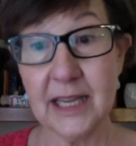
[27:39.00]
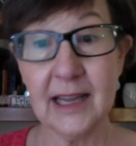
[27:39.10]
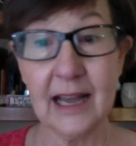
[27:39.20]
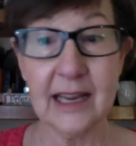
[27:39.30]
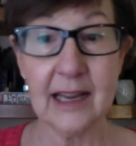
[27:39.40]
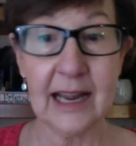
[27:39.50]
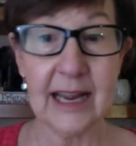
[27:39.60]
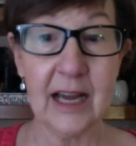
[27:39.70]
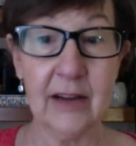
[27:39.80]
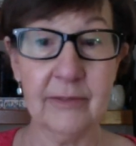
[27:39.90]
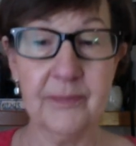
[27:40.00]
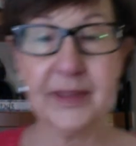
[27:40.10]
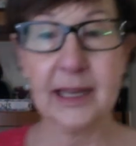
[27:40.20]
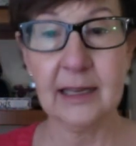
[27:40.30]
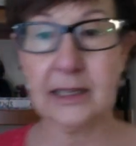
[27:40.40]
I have,
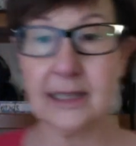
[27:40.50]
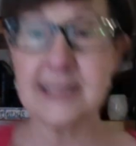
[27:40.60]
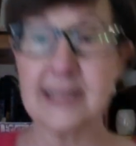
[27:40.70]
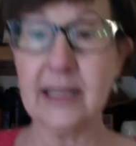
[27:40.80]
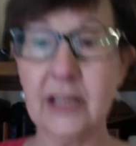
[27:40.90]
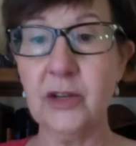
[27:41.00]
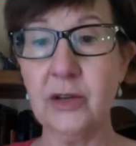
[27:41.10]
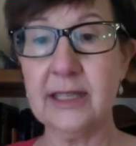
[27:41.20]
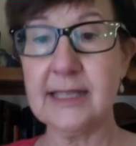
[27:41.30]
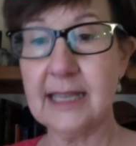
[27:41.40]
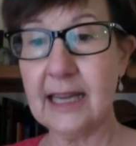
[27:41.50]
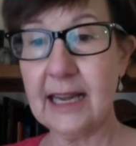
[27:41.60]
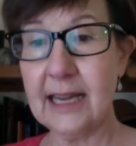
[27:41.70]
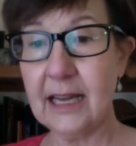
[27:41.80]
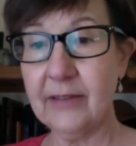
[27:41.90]
you can see I
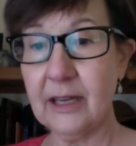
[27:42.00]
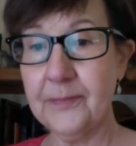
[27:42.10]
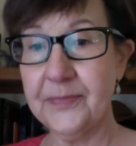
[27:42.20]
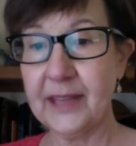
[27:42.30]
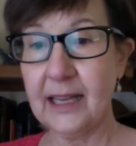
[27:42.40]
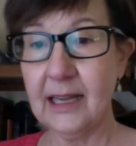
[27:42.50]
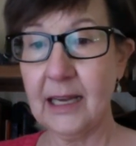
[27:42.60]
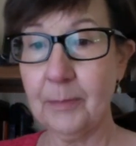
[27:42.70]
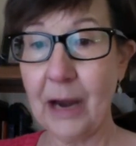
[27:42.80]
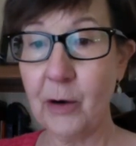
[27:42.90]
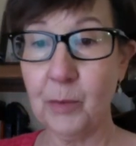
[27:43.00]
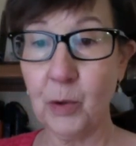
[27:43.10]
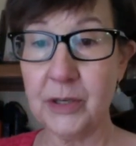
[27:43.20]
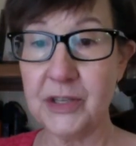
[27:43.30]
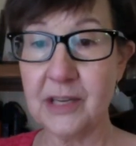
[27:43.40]
have a power
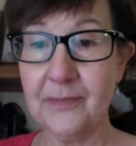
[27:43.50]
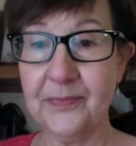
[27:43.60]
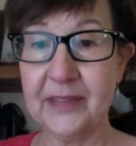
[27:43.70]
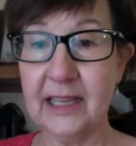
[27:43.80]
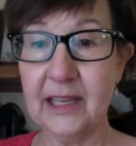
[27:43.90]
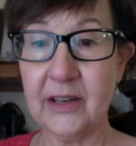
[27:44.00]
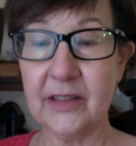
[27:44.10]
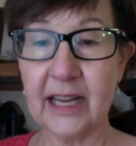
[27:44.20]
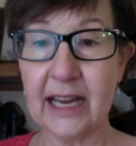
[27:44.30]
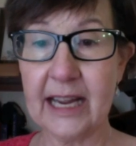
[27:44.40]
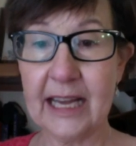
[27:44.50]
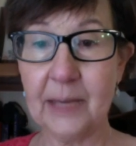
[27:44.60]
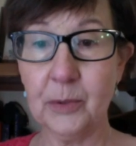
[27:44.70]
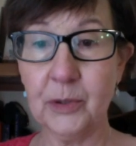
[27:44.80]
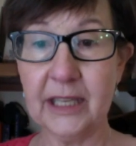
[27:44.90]
port here that I had
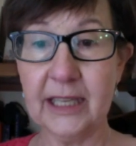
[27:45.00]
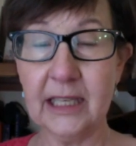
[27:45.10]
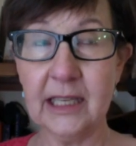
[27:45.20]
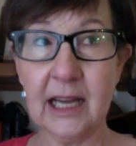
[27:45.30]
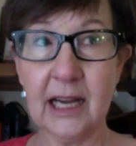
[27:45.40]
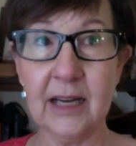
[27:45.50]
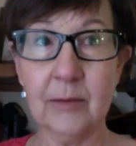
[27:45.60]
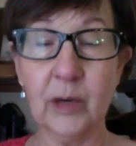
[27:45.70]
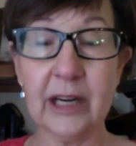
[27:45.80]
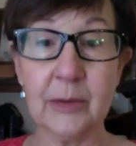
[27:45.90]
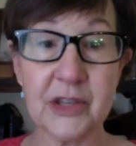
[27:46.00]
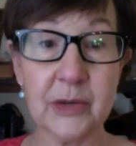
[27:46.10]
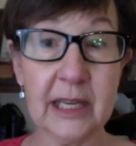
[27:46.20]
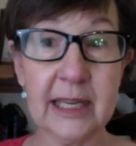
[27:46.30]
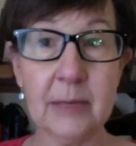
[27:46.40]
put in when I was
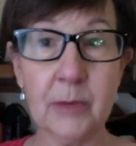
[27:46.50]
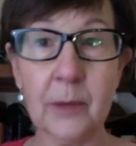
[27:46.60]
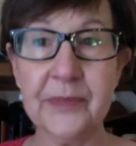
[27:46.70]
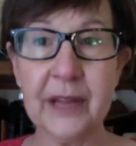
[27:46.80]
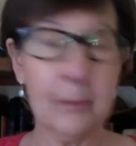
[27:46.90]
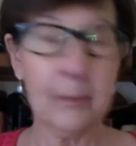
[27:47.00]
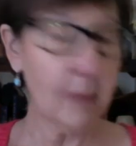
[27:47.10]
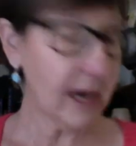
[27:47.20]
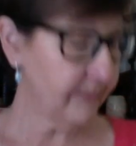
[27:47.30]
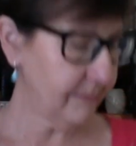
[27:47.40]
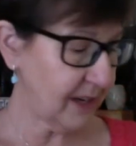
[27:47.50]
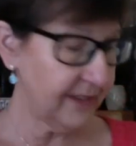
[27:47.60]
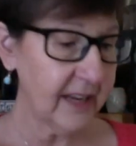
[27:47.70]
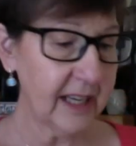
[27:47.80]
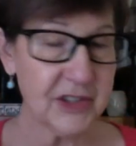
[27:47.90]
doing chemo. My
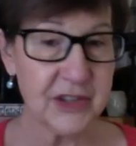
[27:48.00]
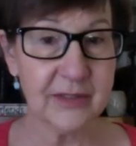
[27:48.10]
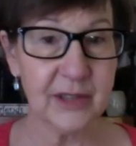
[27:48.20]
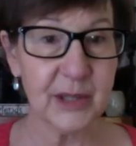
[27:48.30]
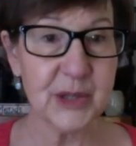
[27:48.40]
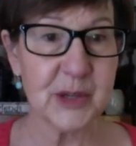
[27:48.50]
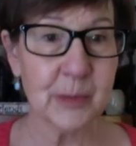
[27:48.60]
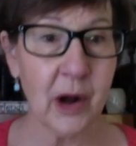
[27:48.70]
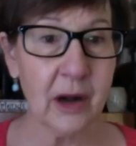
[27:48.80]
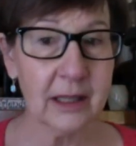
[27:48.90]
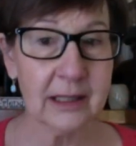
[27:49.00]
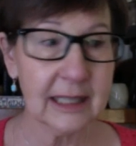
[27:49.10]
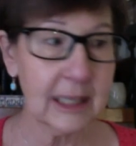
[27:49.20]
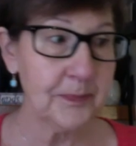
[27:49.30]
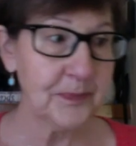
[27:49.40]
veins are very small,
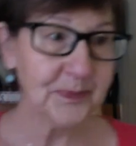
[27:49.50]
and